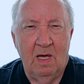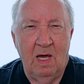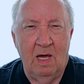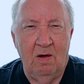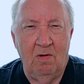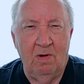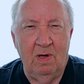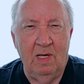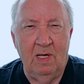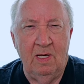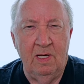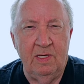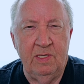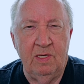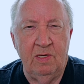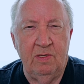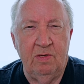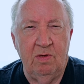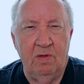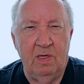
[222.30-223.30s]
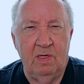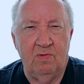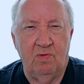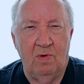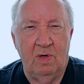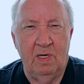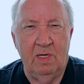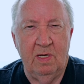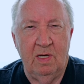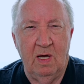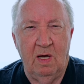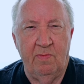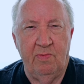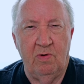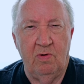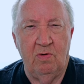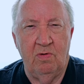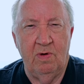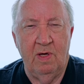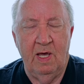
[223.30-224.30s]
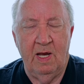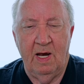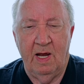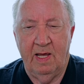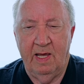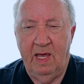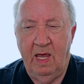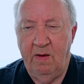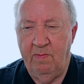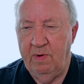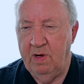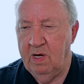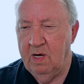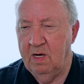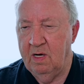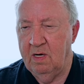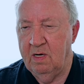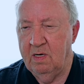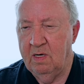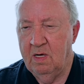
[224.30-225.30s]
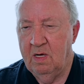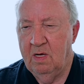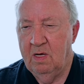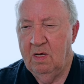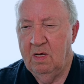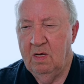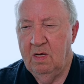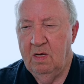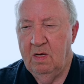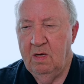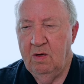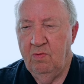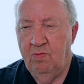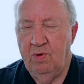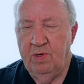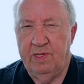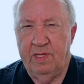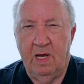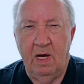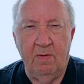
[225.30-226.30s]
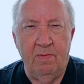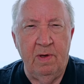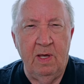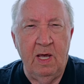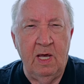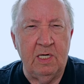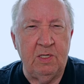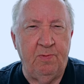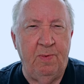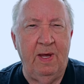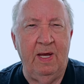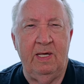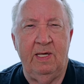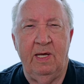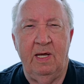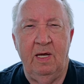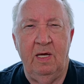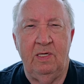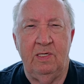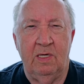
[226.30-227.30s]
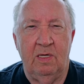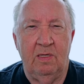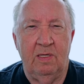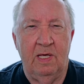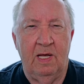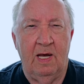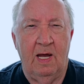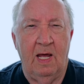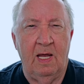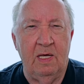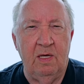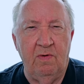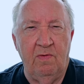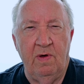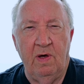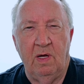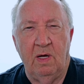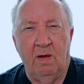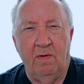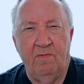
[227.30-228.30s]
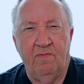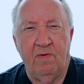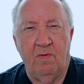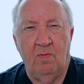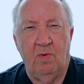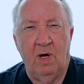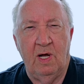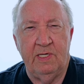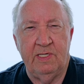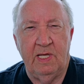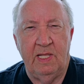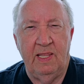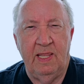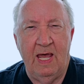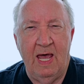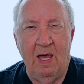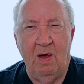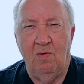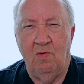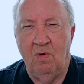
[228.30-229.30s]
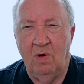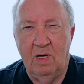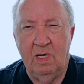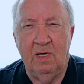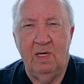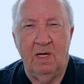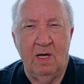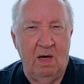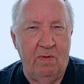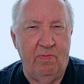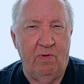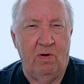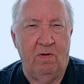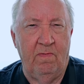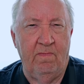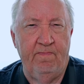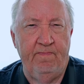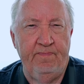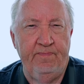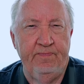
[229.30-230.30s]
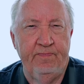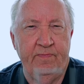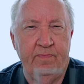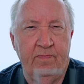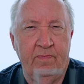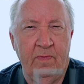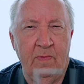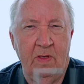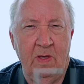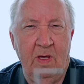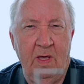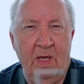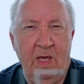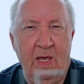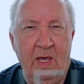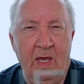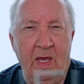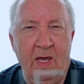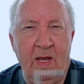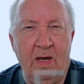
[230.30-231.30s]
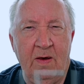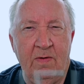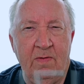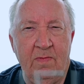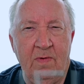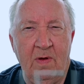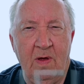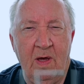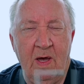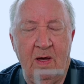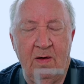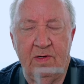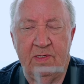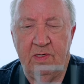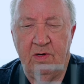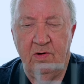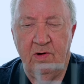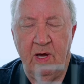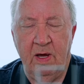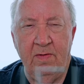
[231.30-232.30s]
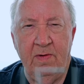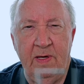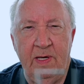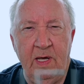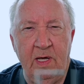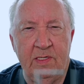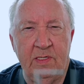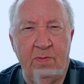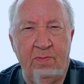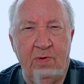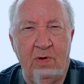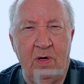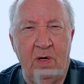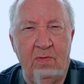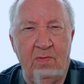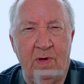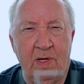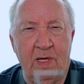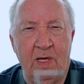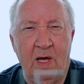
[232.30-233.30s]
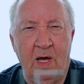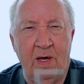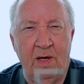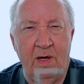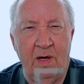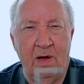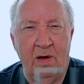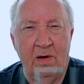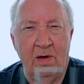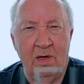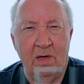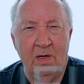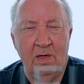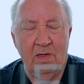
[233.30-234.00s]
I only listened to this one couple, and I came here with every expectation that I developed from watching that one couple. And I was gravely disappointed when I got here.